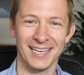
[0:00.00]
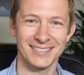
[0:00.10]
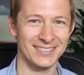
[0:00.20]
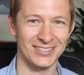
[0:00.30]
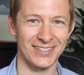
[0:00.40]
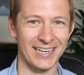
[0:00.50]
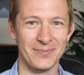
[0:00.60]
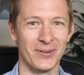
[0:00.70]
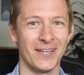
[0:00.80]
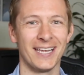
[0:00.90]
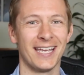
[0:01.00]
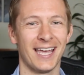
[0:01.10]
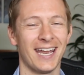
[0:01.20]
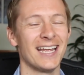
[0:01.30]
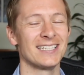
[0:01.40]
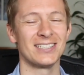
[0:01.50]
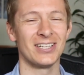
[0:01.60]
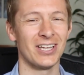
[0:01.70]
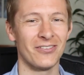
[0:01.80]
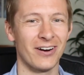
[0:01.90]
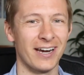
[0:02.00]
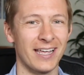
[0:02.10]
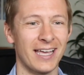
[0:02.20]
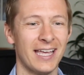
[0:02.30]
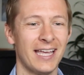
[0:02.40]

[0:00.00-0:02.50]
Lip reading: I still write plenty, and I still love writing.